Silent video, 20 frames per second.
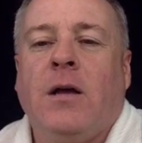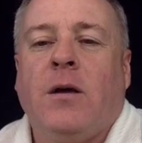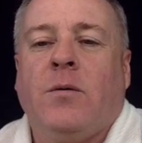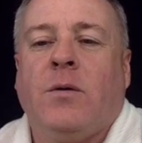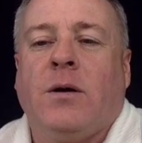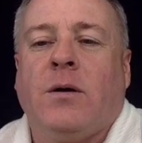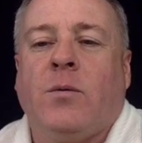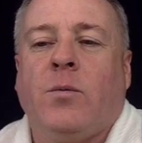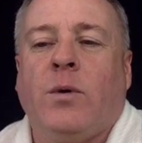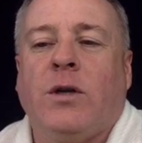
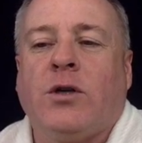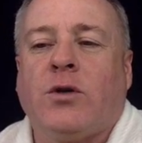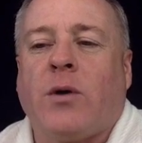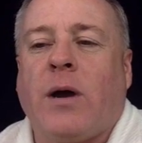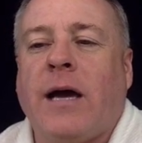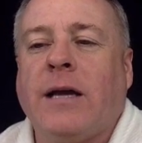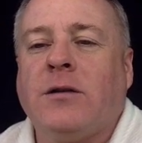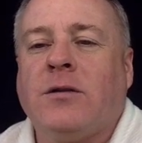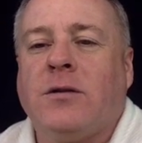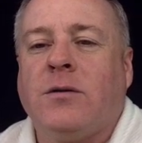we
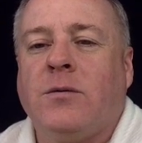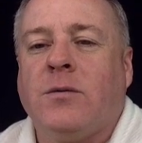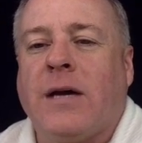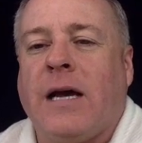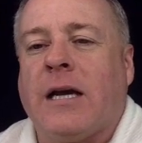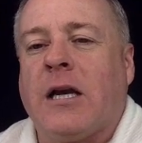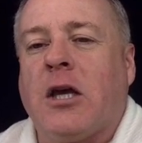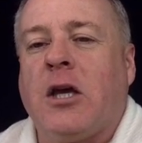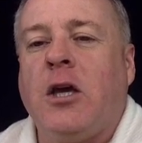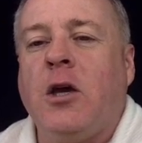tried to
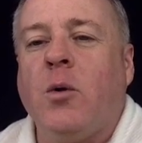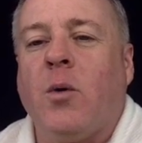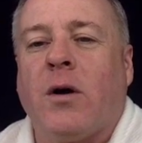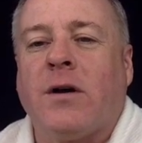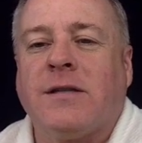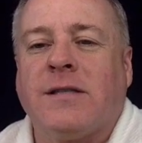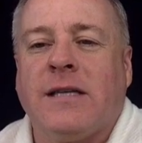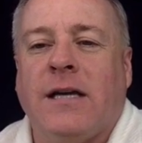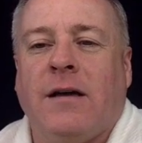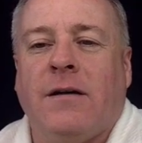kind of queue
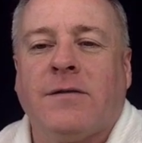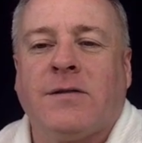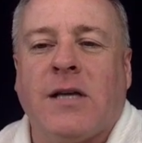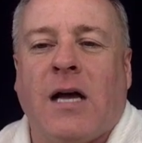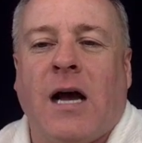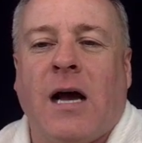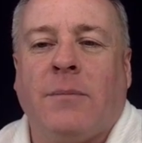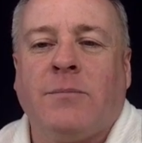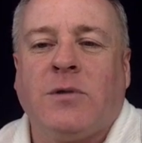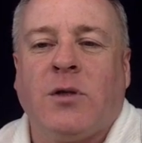ourselves
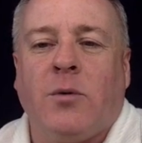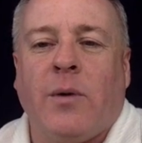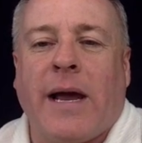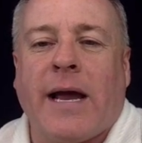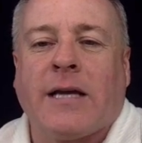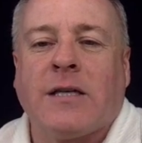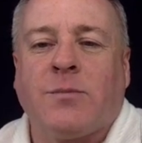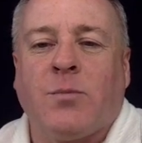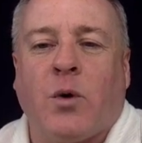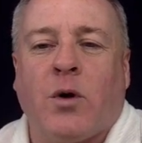up to
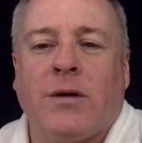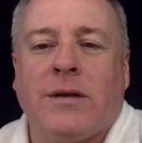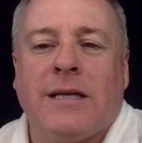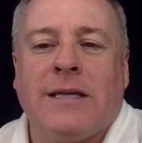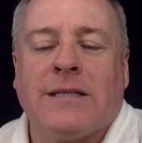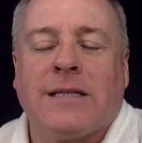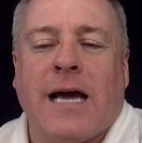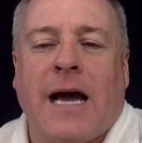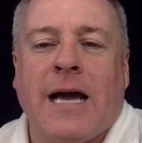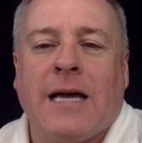export
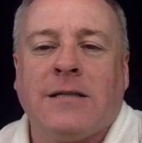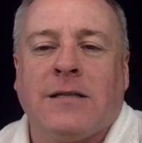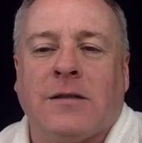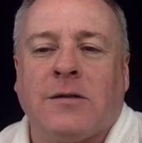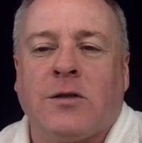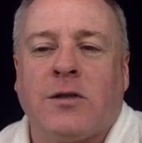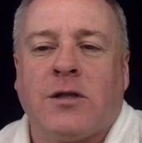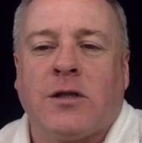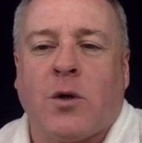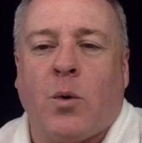these guys
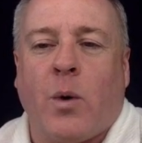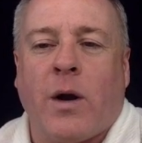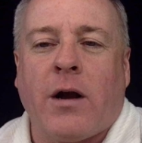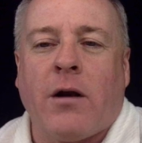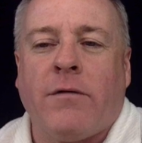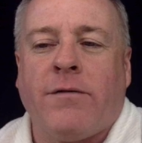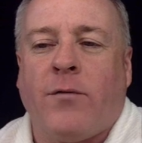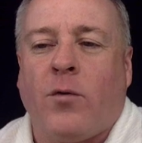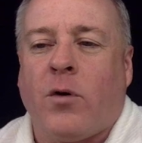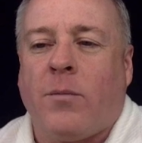in
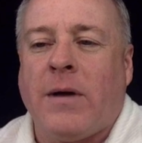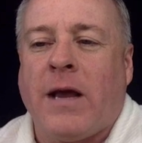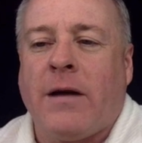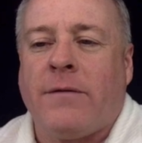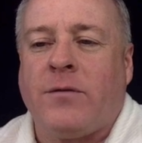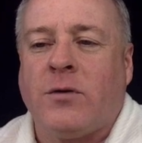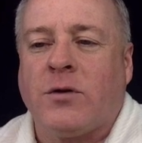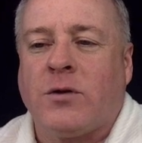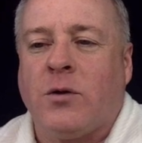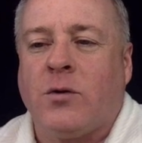square
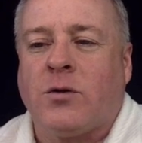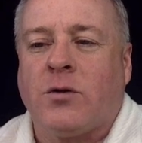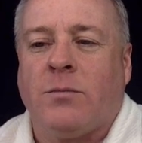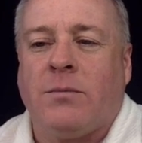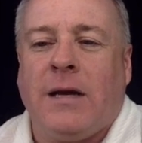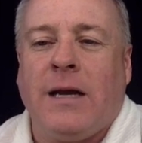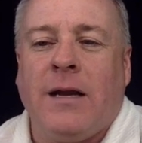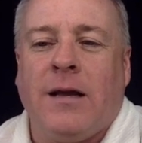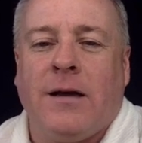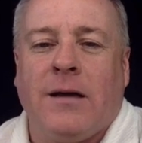format for social
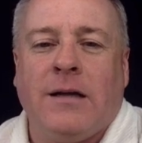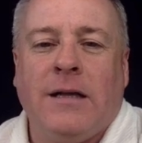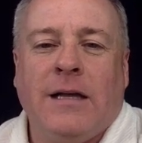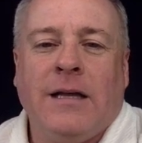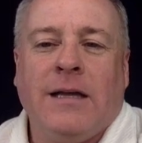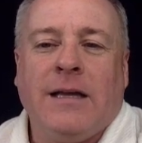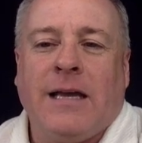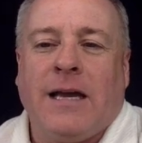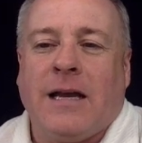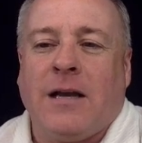media,
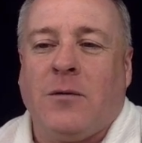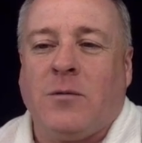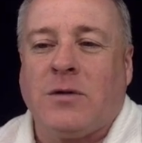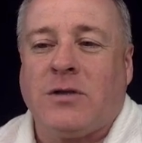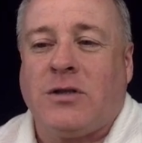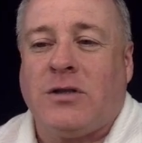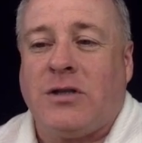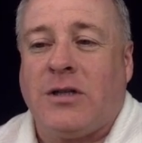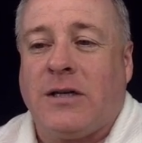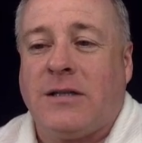and it
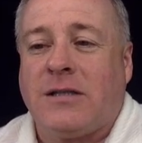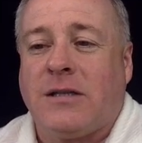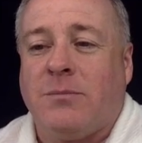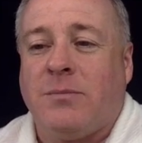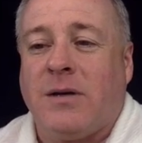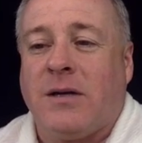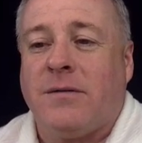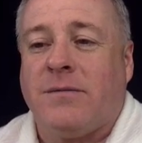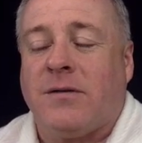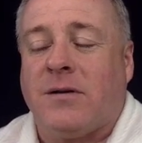was just a
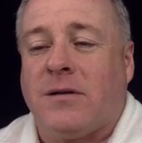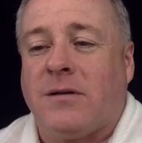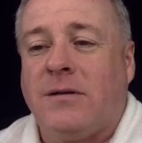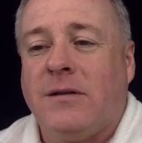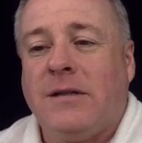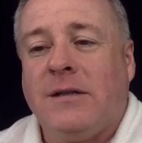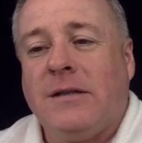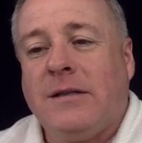bit of a